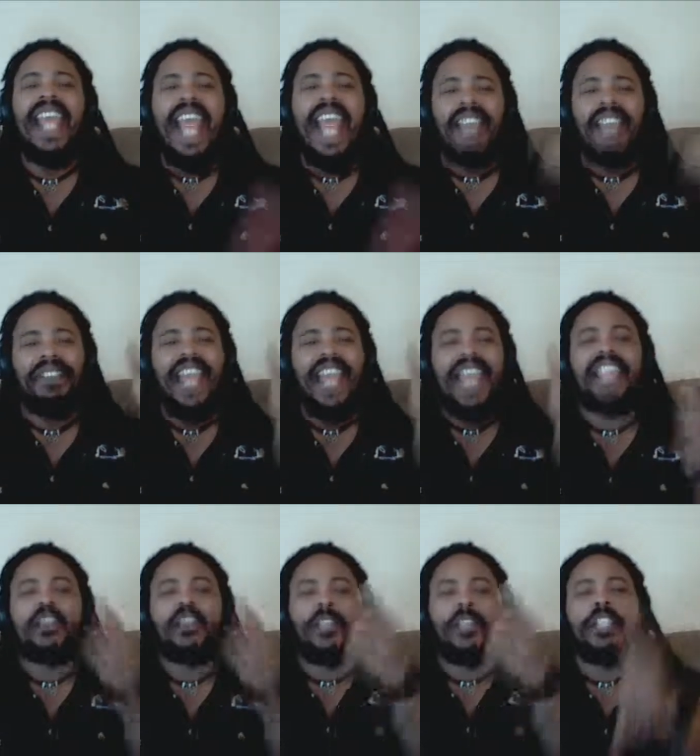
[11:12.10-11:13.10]
And that's
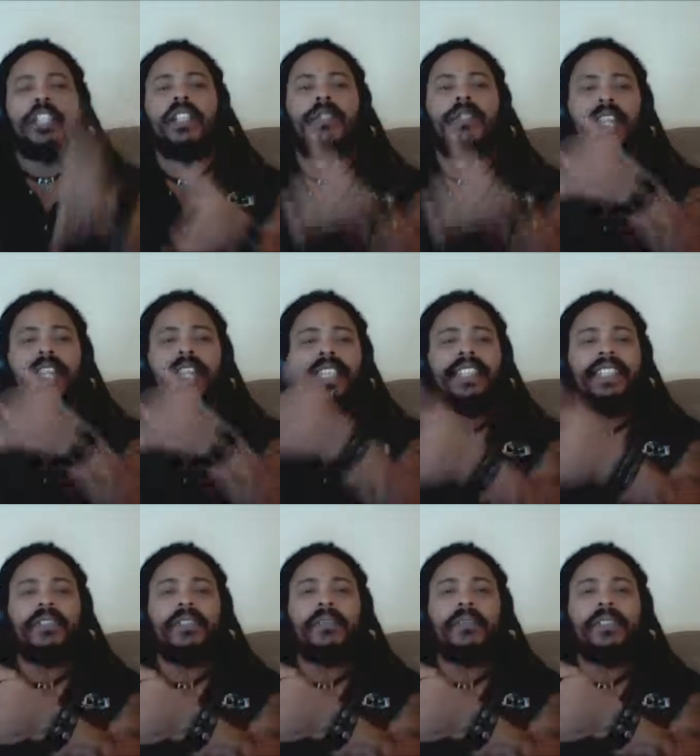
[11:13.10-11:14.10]
where you're going to find the
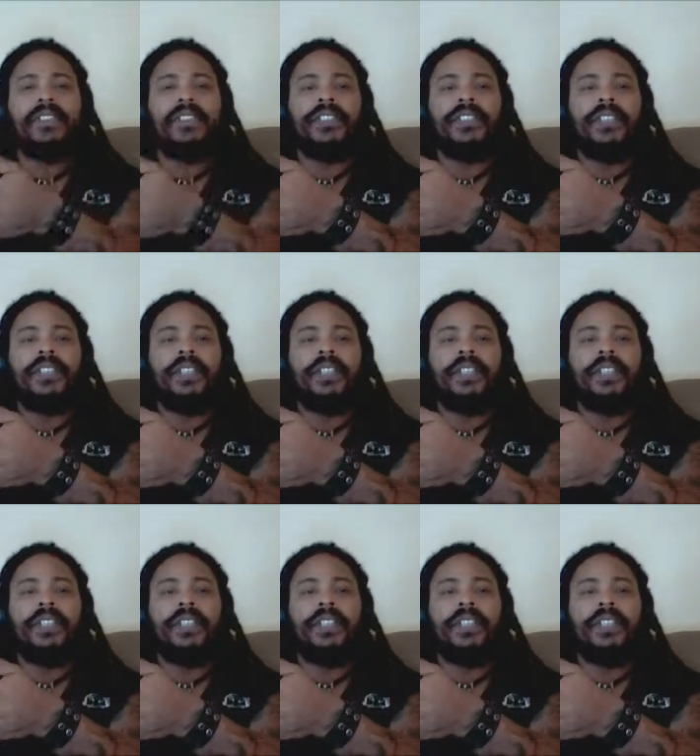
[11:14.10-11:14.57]
symbols.